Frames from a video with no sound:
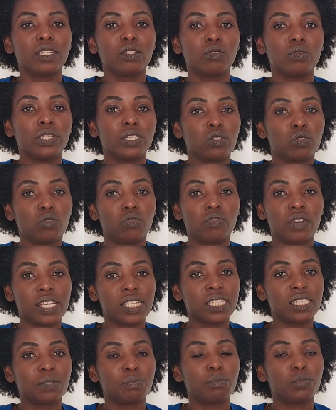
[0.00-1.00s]
you need to
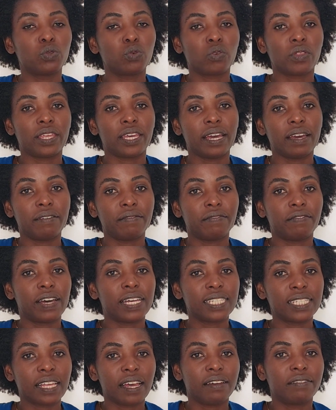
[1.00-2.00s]
first book the
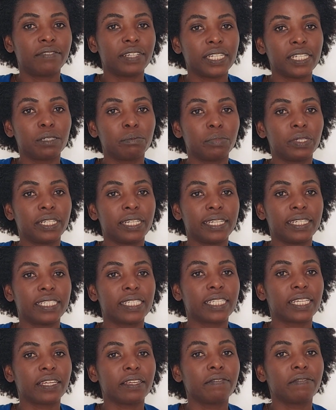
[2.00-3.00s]
first available
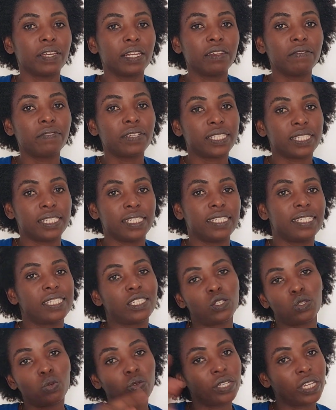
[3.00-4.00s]
date, even if it
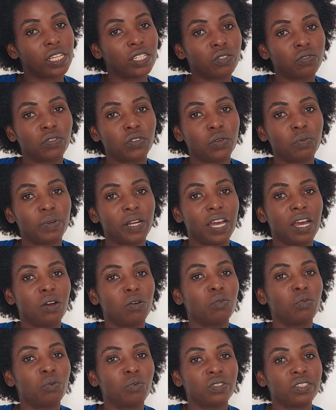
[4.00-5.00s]
is 2 years from now
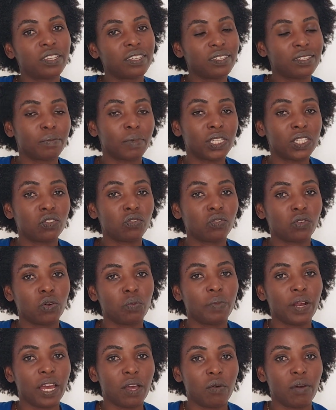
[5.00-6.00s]
or 6 months
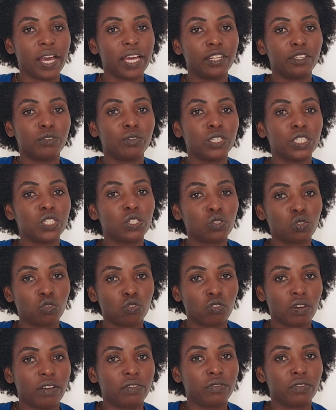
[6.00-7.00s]
from now, and you need to
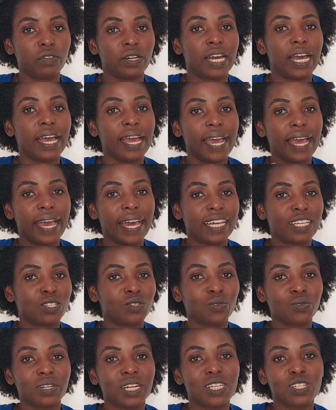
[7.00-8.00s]
travel
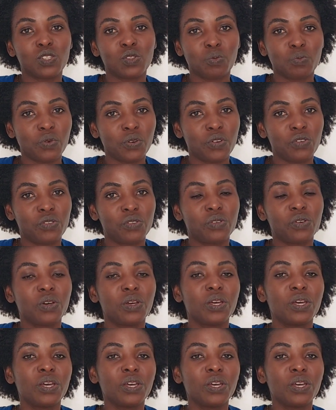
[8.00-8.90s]
as soon as tomorrow.